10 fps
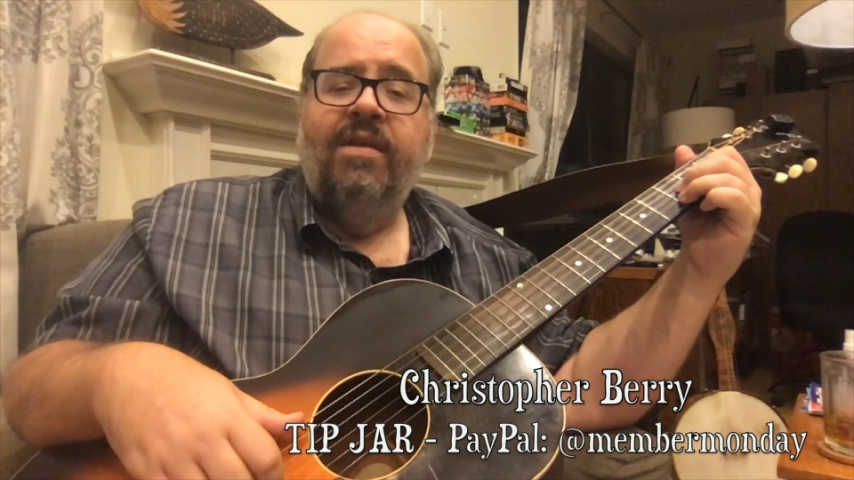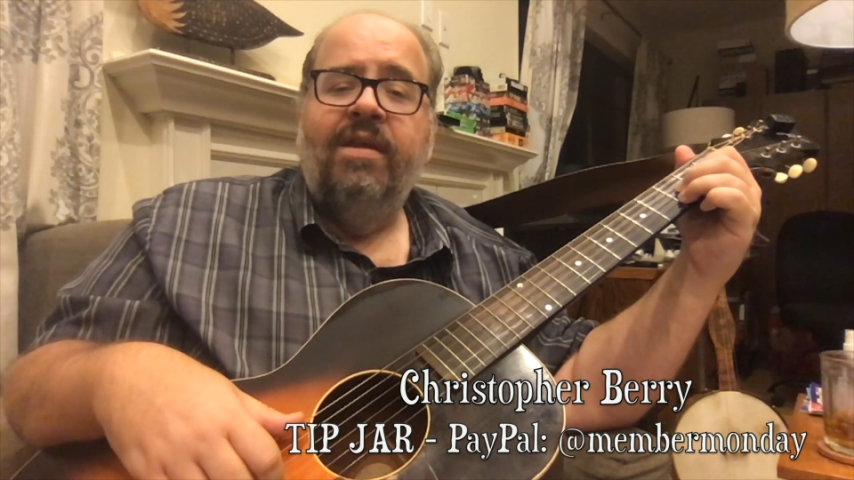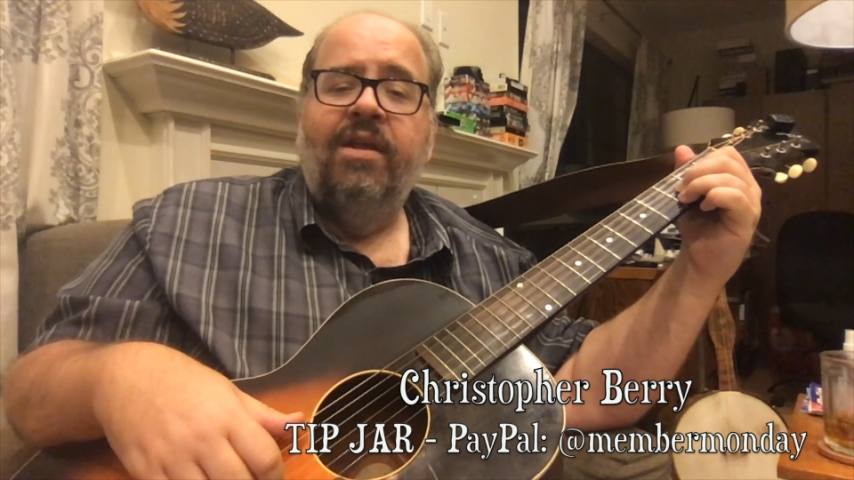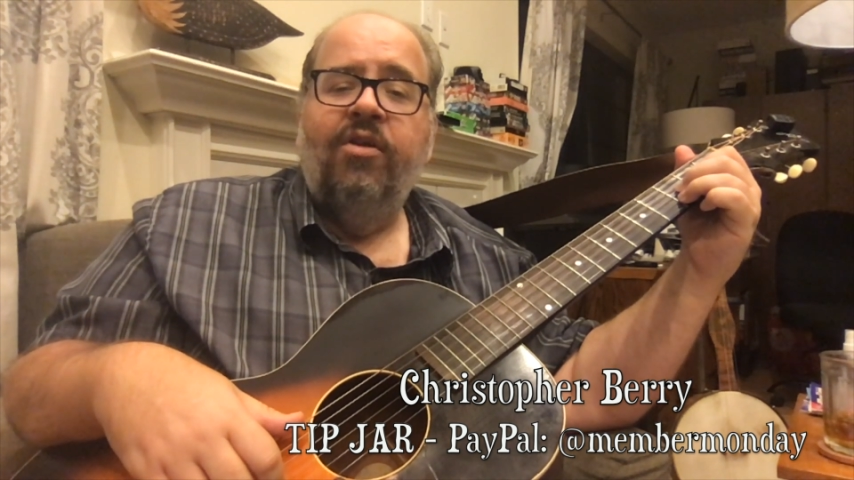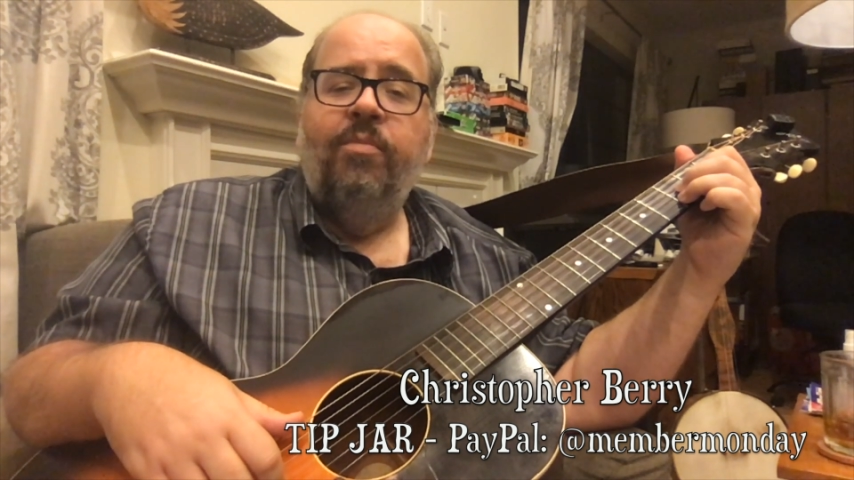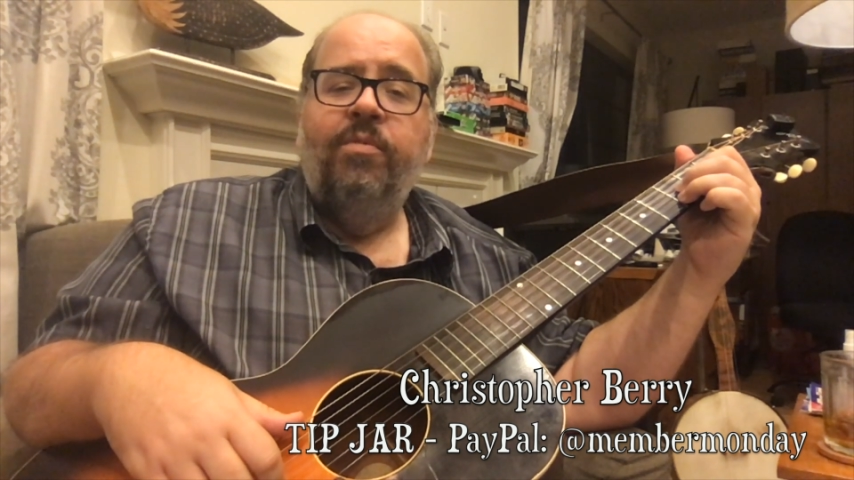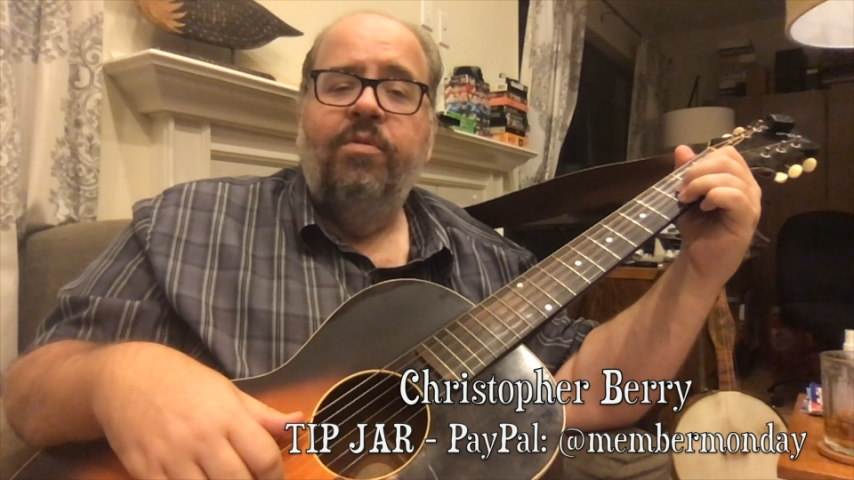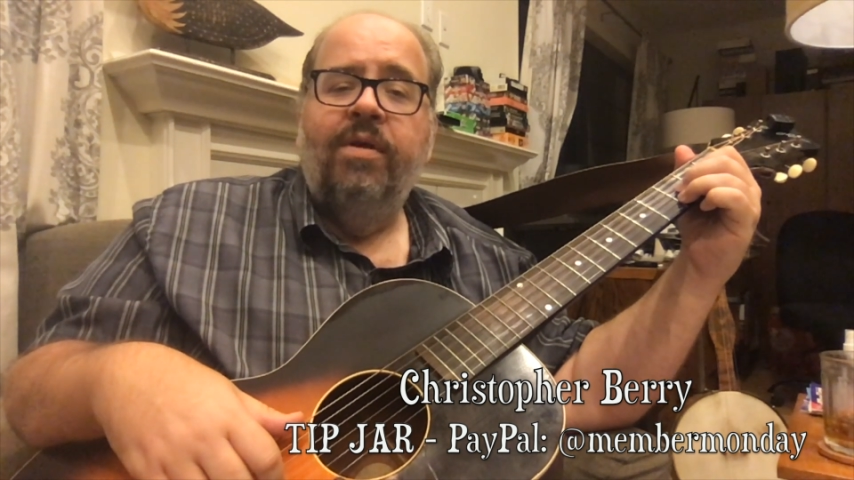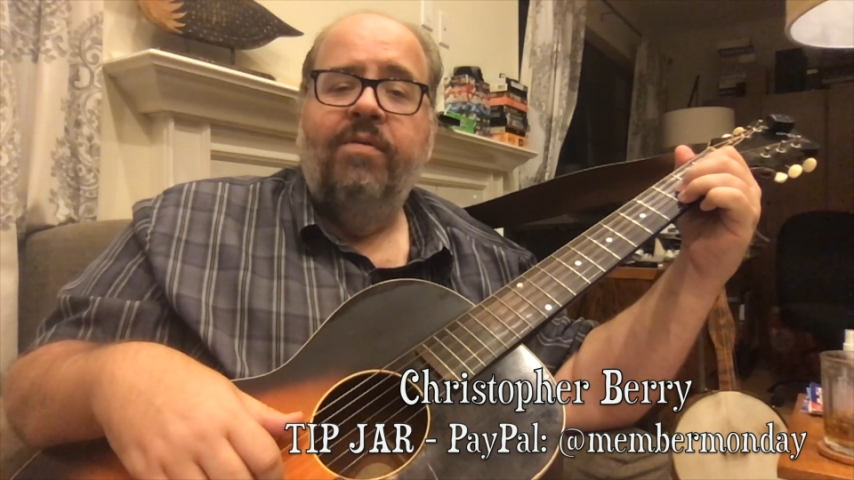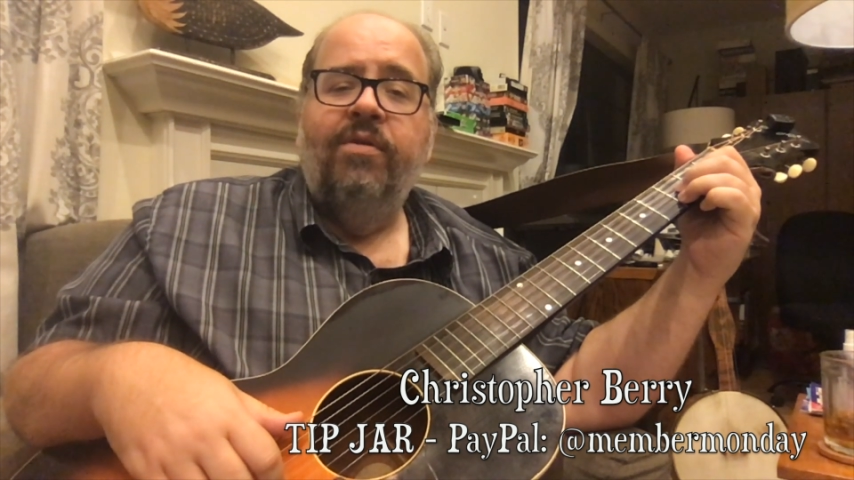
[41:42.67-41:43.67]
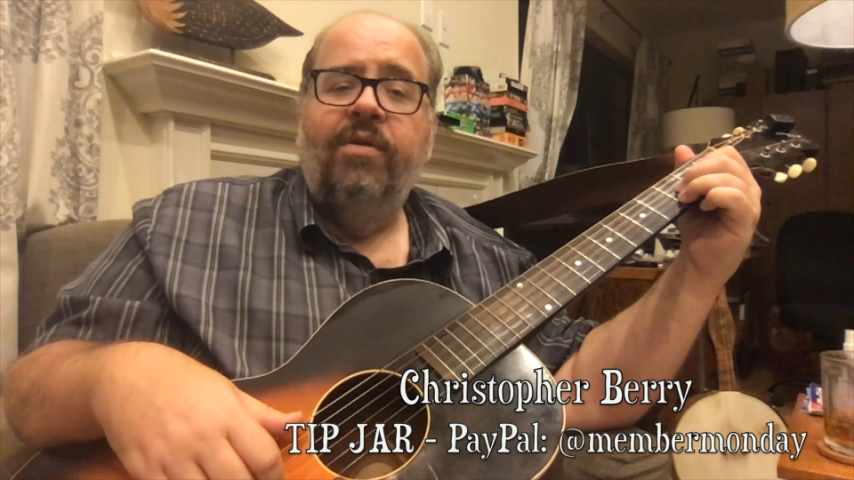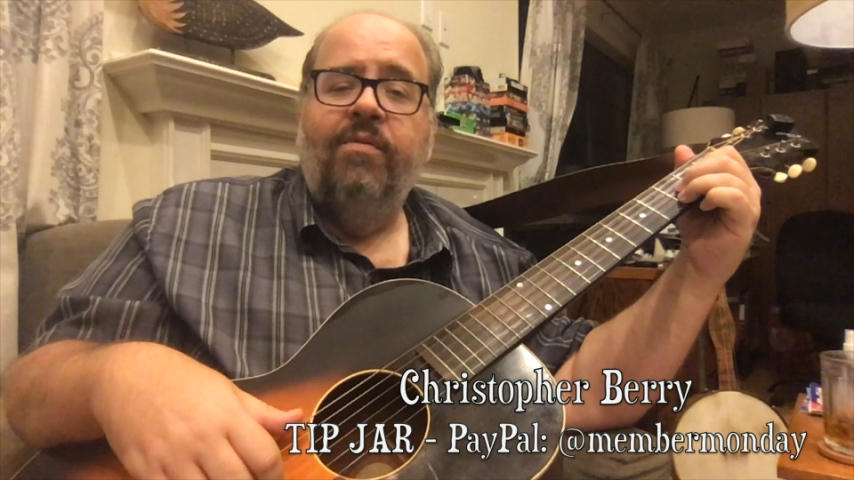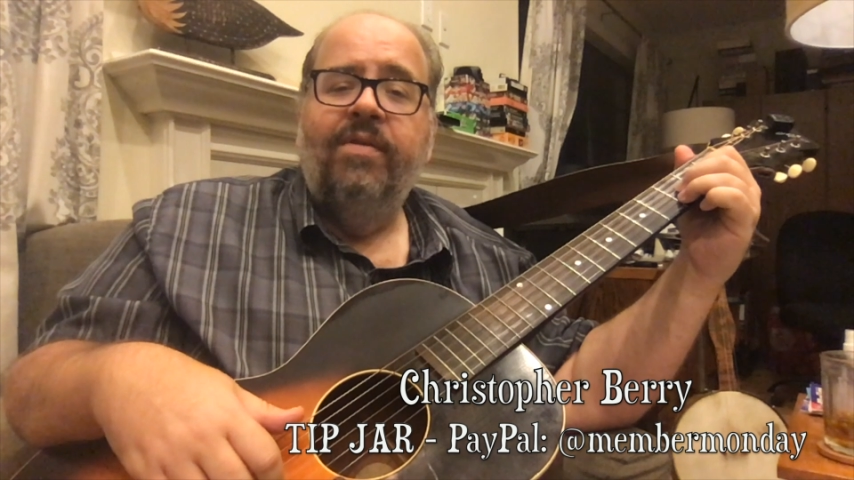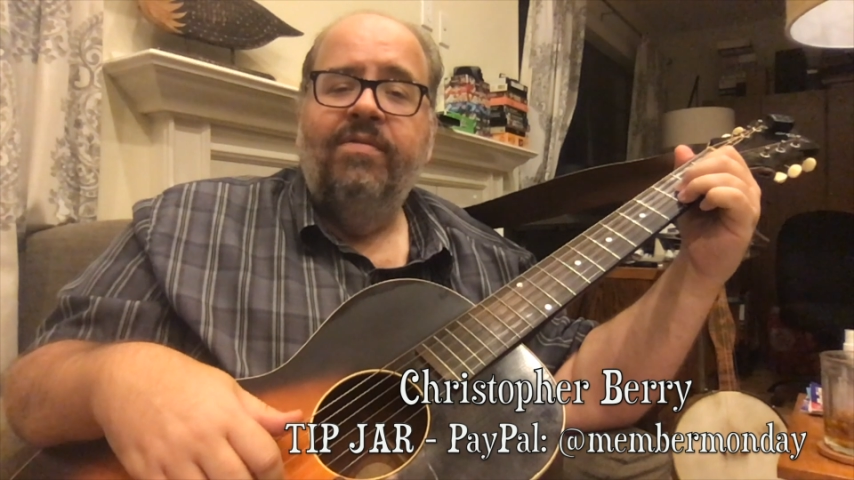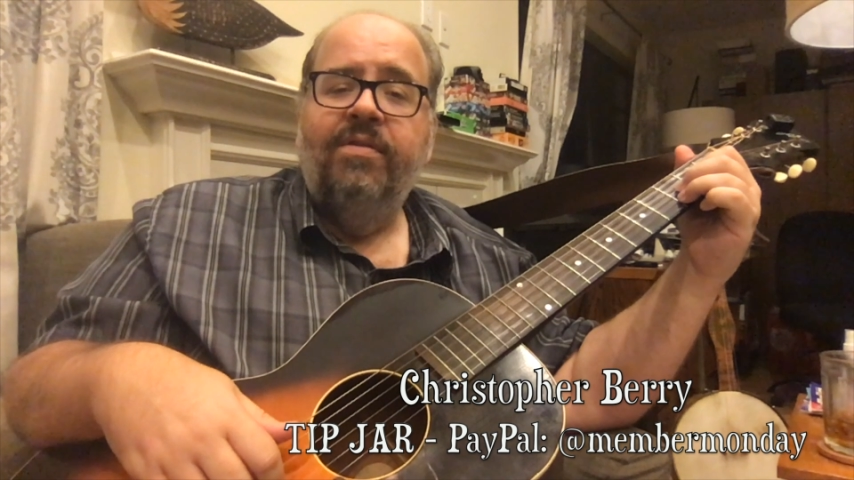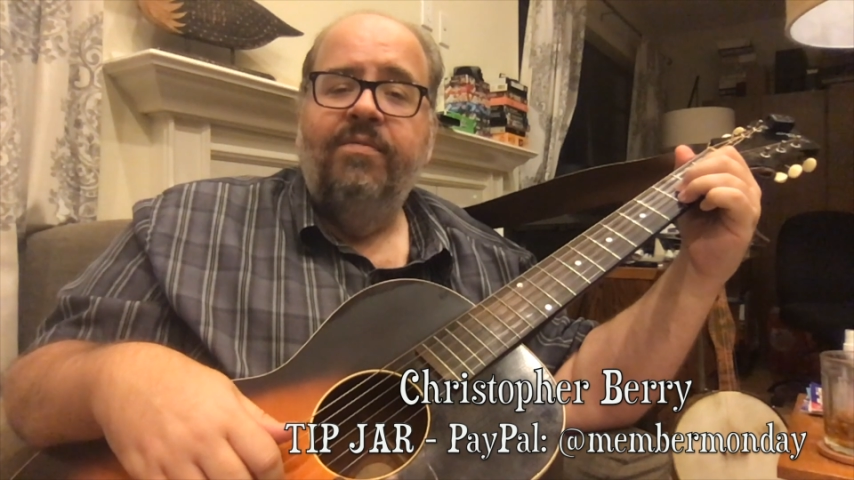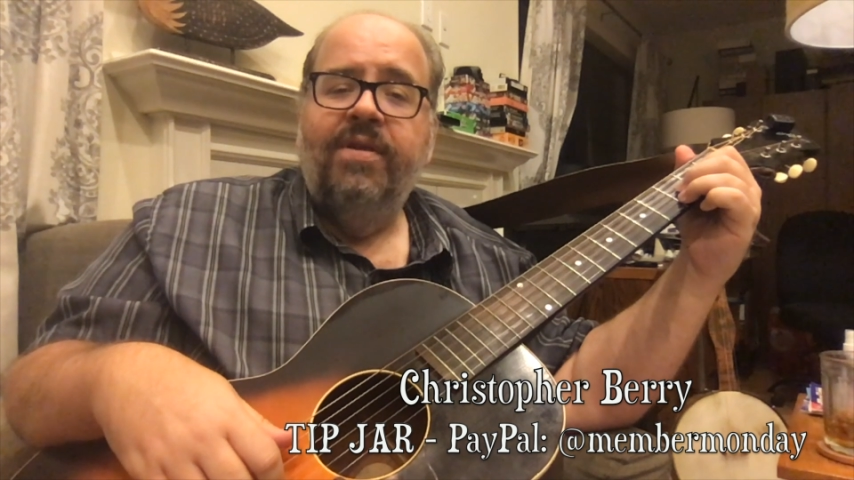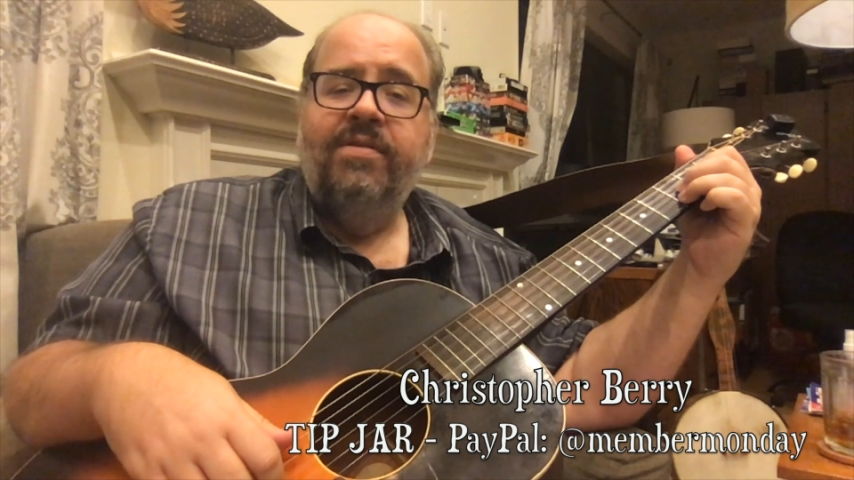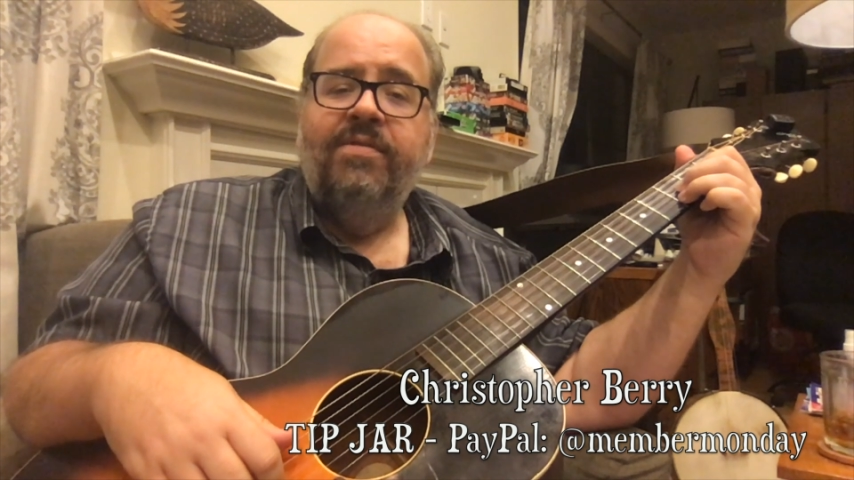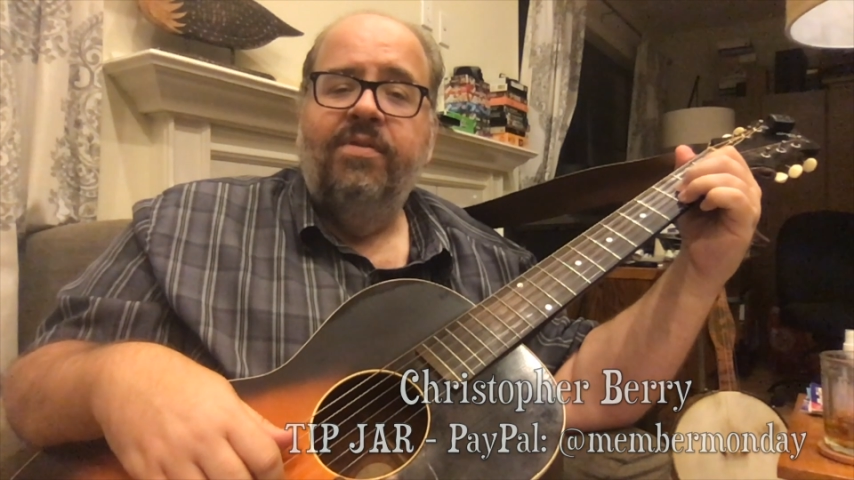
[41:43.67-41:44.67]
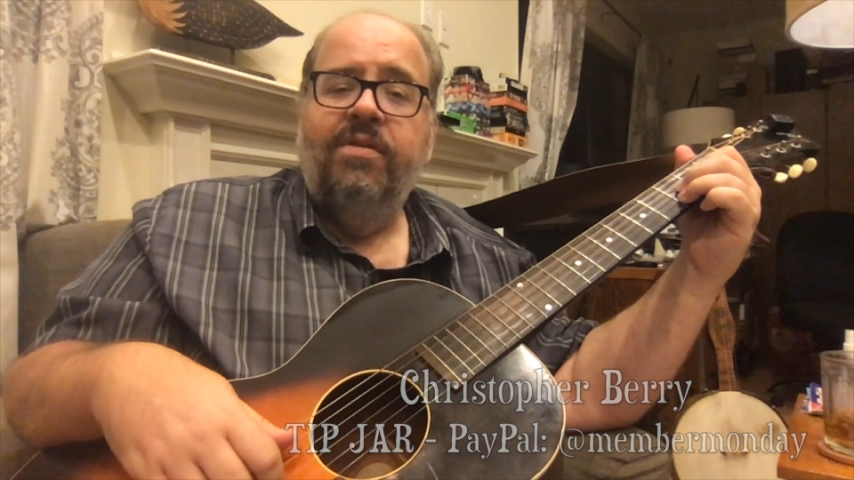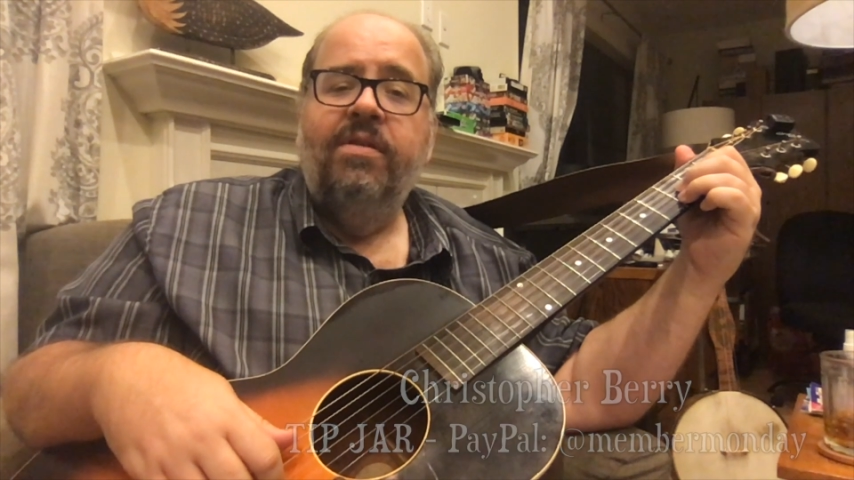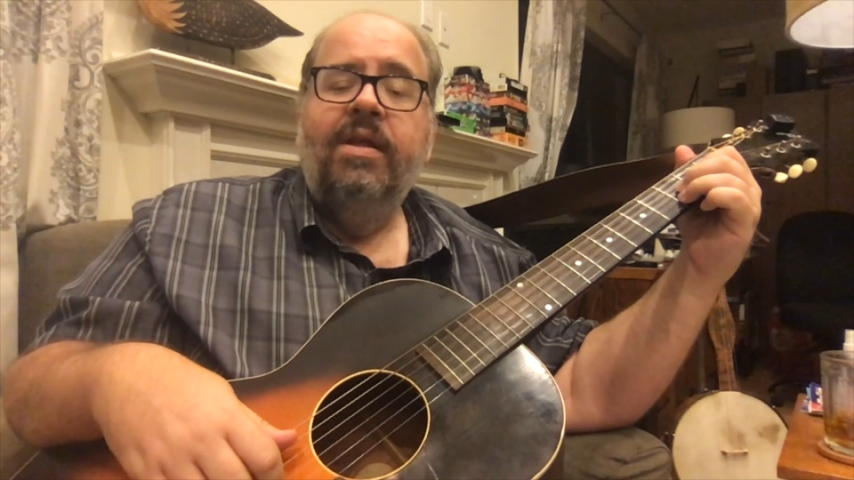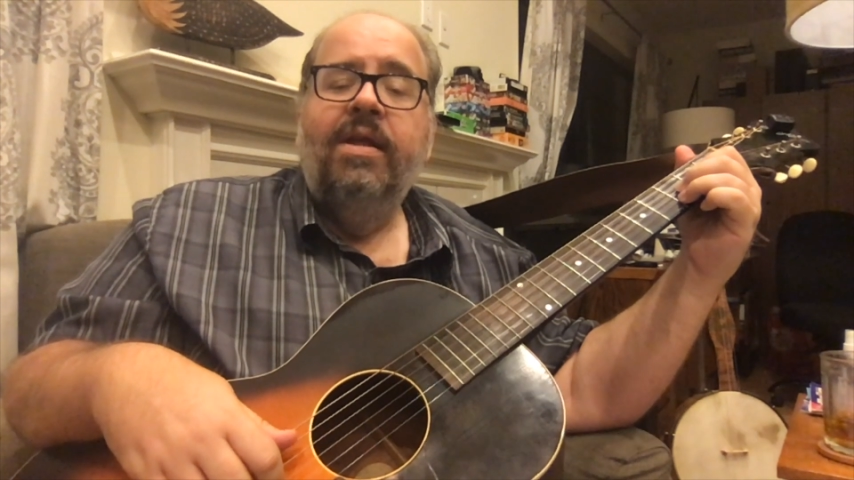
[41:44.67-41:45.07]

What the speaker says: and I hope you have a great rest of the festival,